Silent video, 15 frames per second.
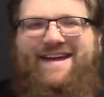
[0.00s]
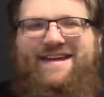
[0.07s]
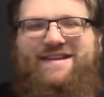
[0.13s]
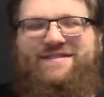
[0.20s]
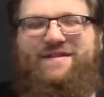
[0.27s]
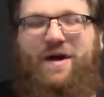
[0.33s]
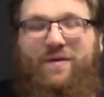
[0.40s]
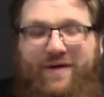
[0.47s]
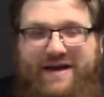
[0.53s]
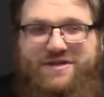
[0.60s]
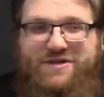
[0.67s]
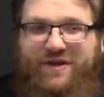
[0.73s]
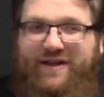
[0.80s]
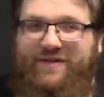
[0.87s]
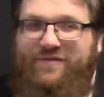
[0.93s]
He saw
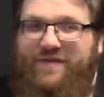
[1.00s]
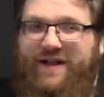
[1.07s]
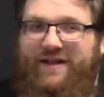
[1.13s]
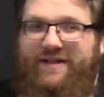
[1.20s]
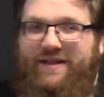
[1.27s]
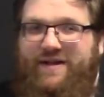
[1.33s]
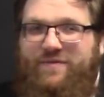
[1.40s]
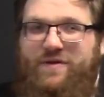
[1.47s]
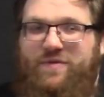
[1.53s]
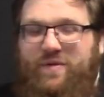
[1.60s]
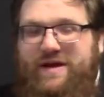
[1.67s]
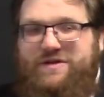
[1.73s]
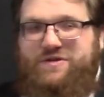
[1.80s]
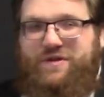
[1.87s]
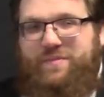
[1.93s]
Rachel and fell in love with
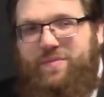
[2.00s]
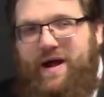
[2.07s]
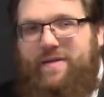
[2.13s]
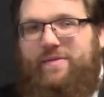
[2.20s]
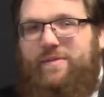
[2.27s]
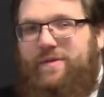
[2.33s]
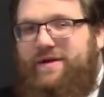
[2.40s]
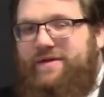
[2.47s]
Rachel. The problem